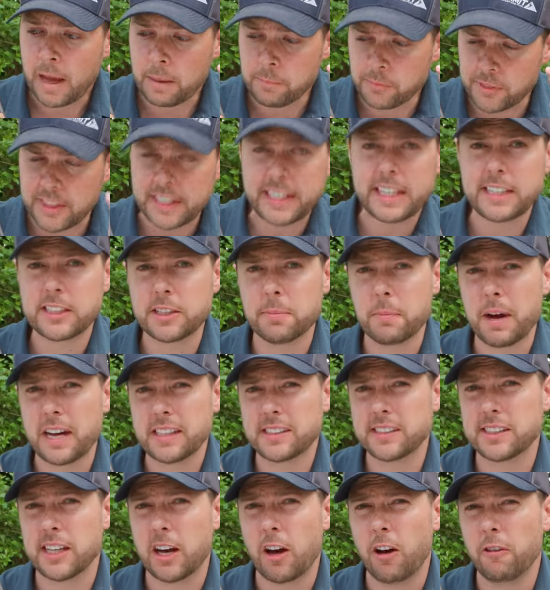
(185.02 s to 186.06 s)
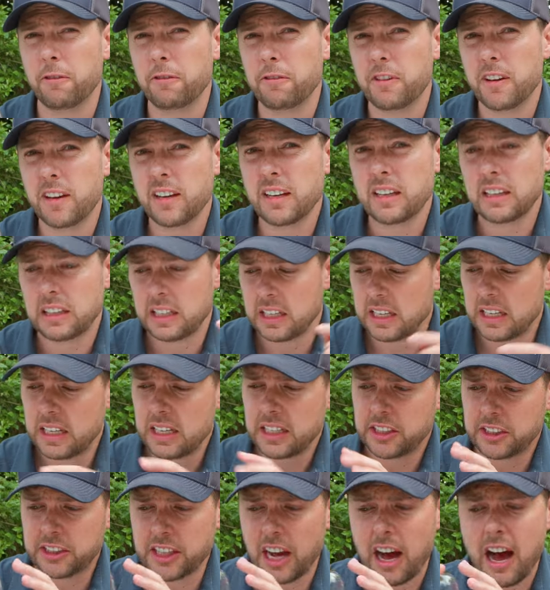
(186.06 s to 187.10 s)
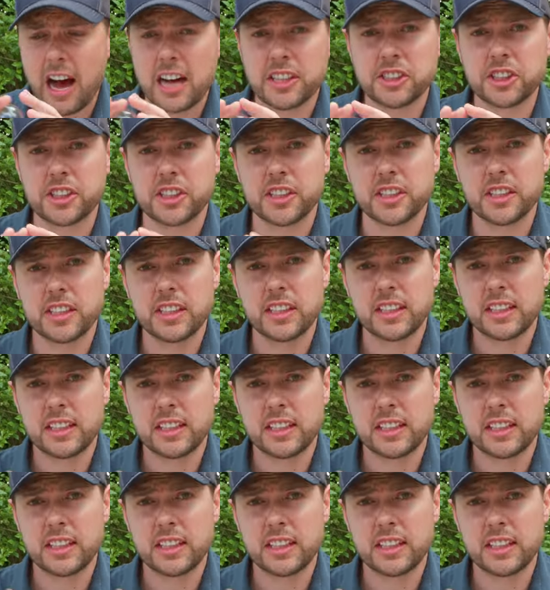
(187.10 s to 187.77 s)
I'm thinking to myself, gosh,